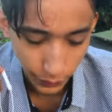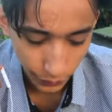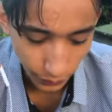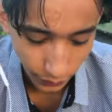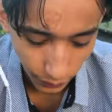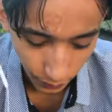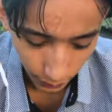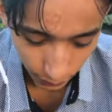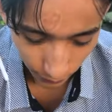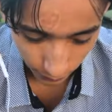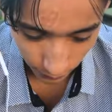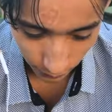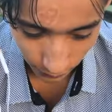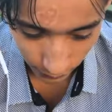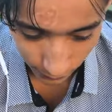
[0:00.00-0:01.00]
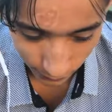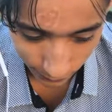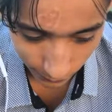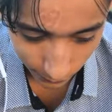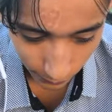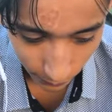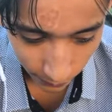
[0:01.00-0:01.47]

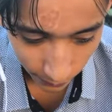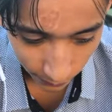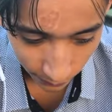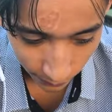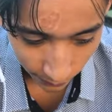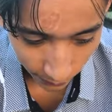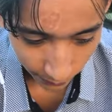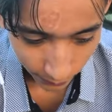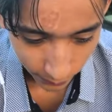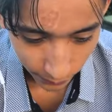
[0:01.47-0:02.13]
(silence)